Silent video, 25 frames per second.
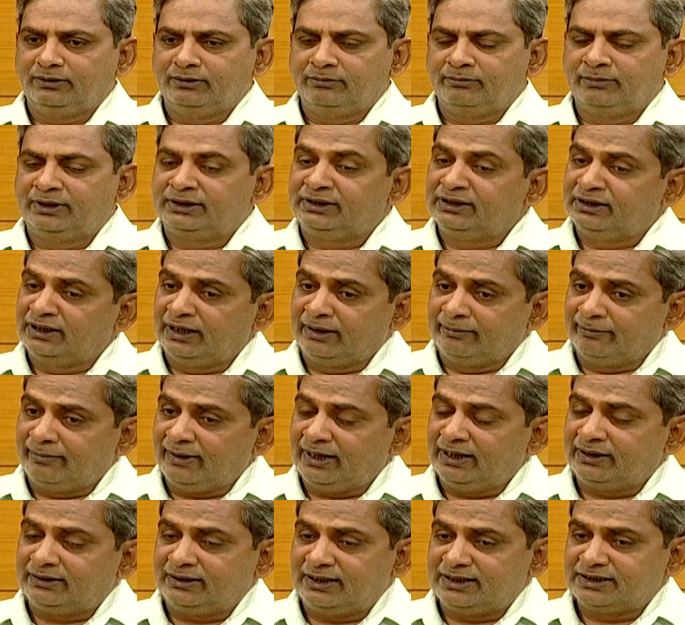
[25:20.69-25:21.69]
But in
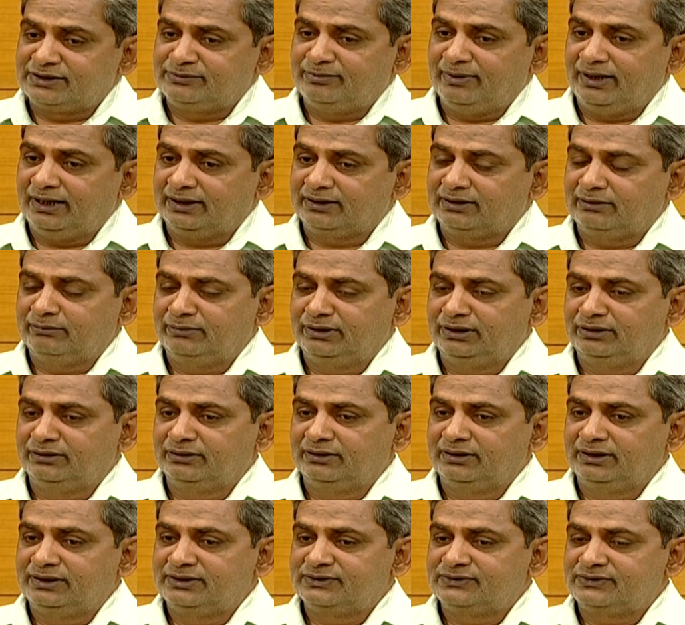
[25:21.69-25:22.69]
Empire Writes Back,
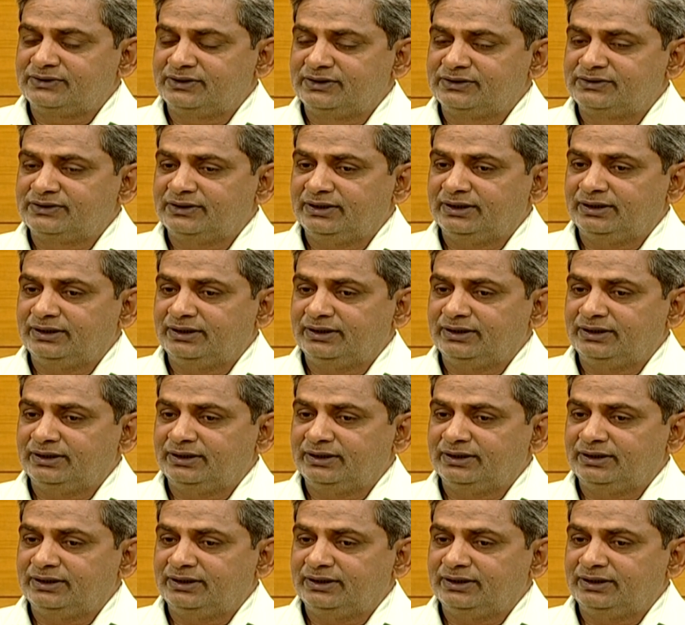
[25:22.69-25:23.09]
it's a